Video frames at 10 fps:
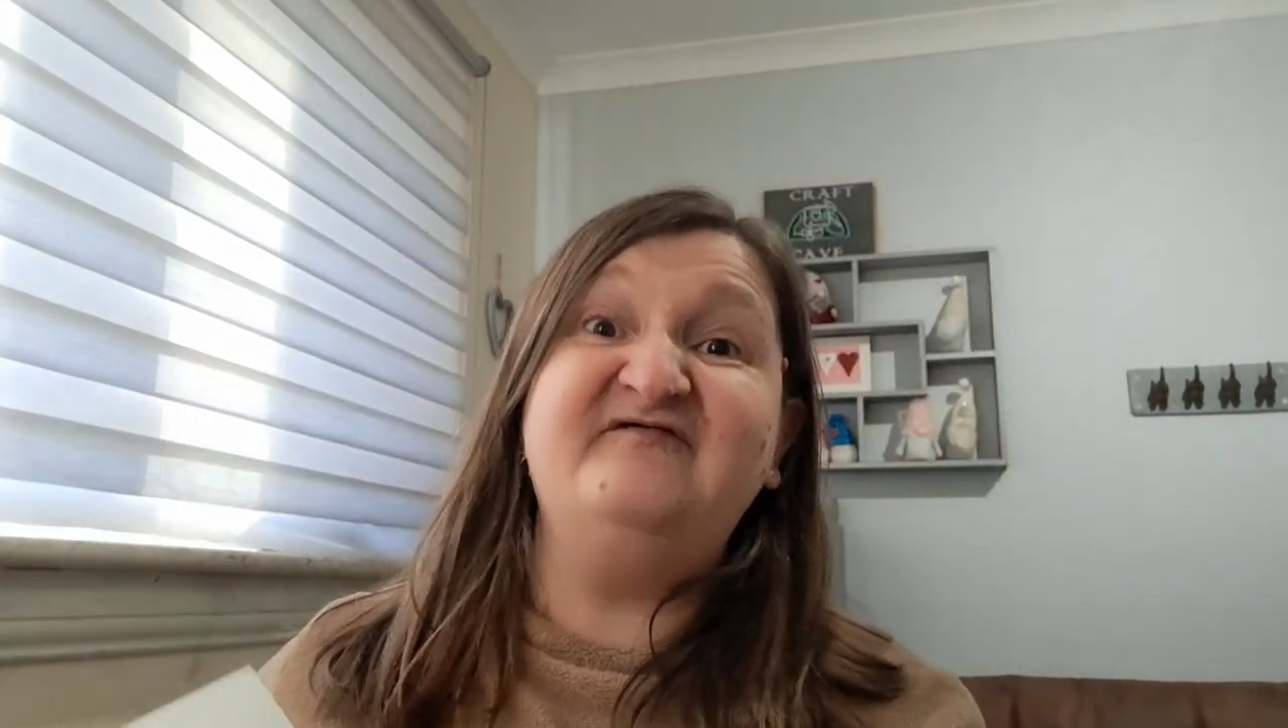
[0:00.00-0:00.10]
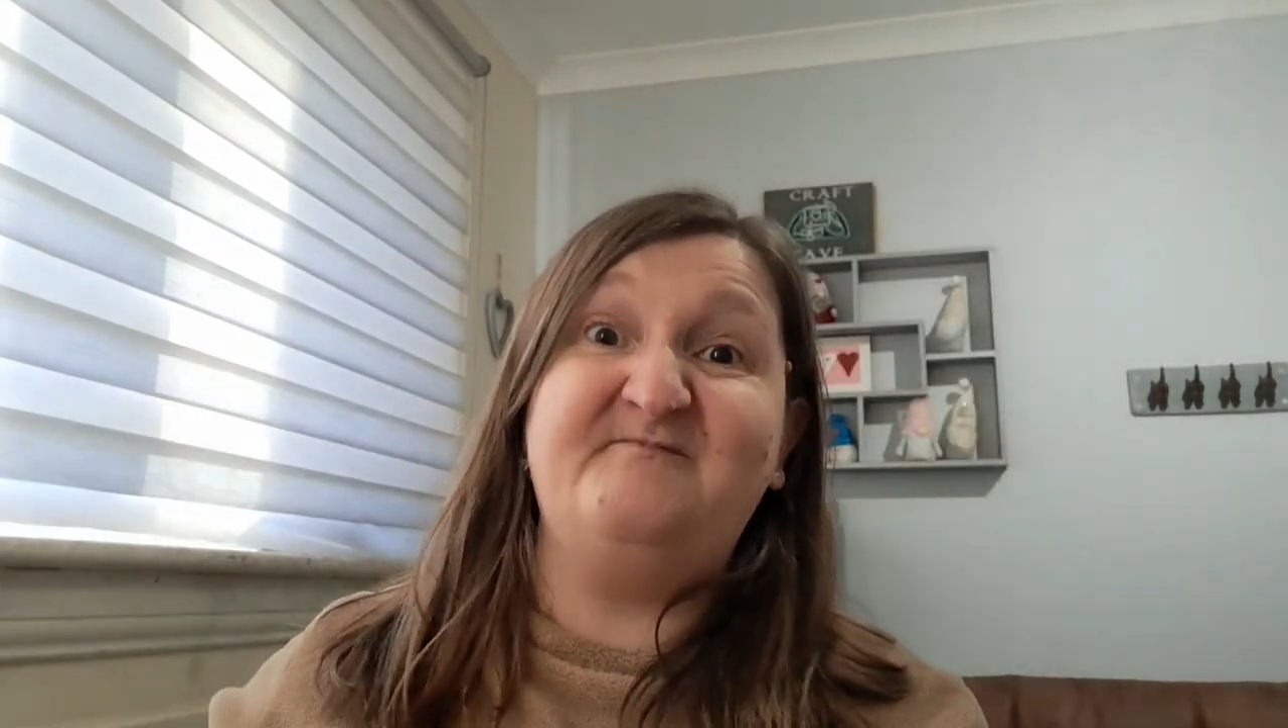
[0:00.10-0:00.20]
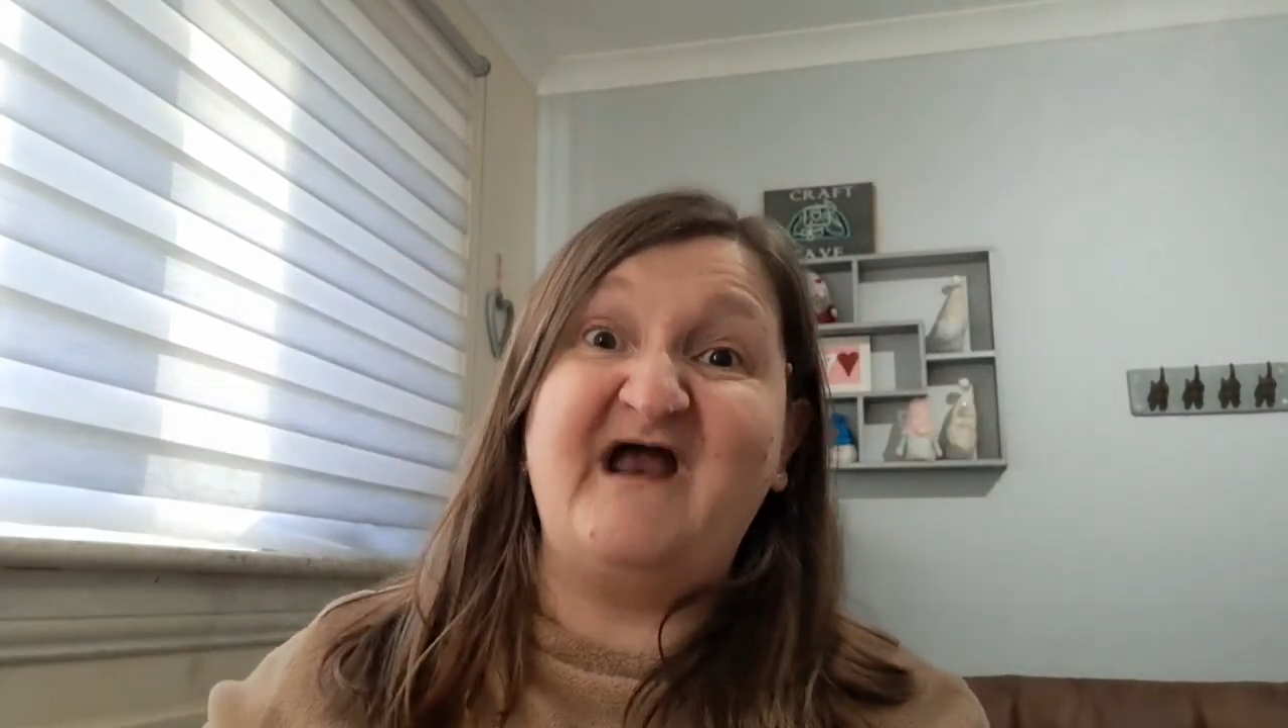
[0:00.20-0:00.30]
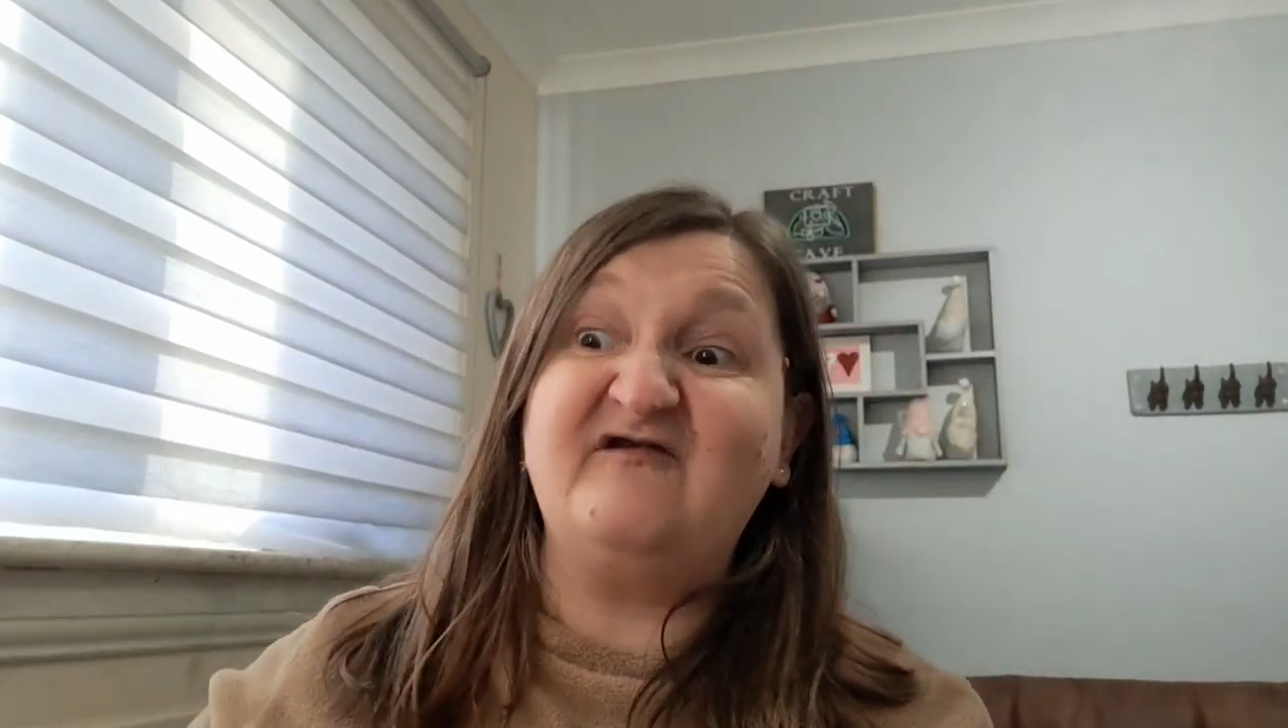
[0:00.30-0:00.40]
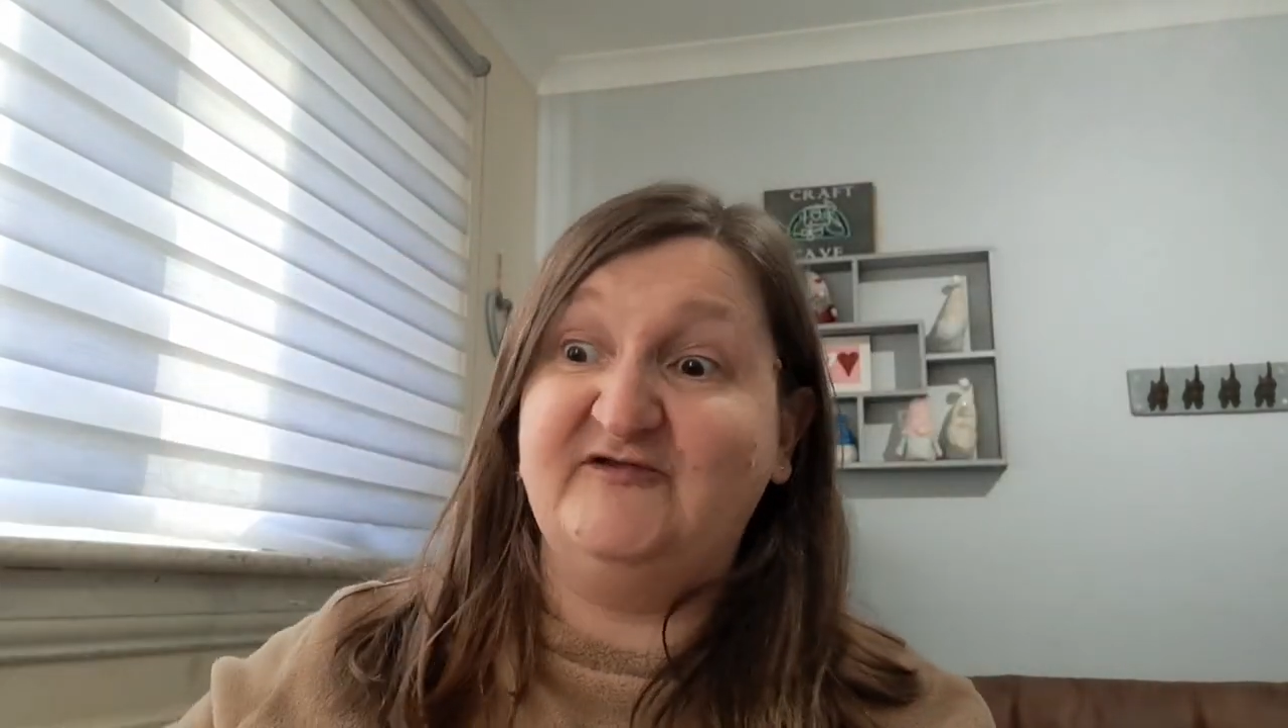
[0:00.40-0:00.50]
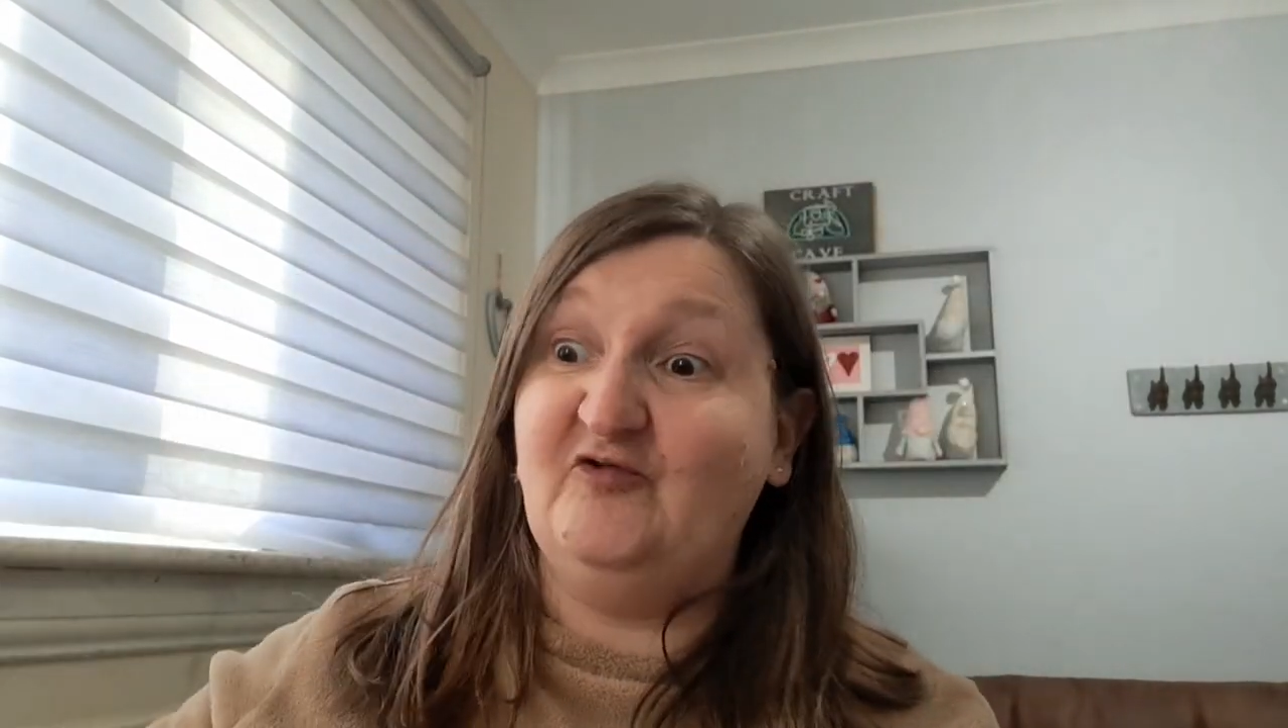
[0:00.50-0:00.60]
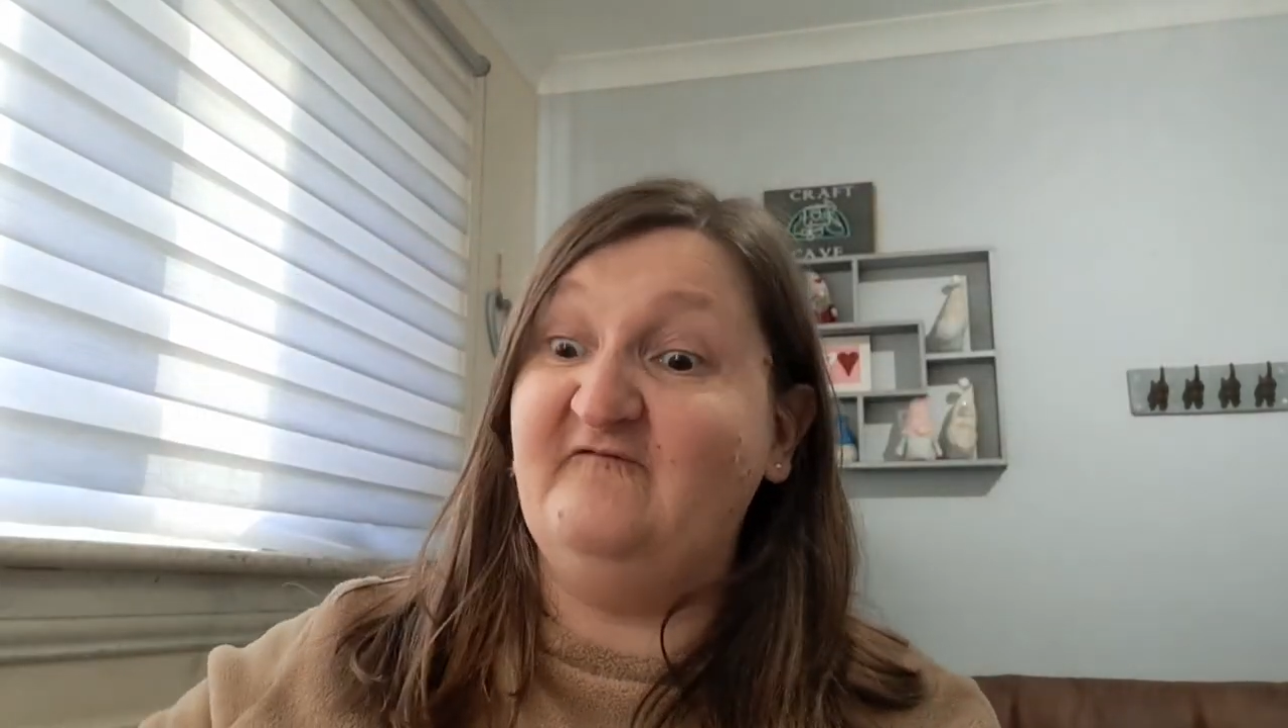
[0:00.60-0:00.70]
the bargain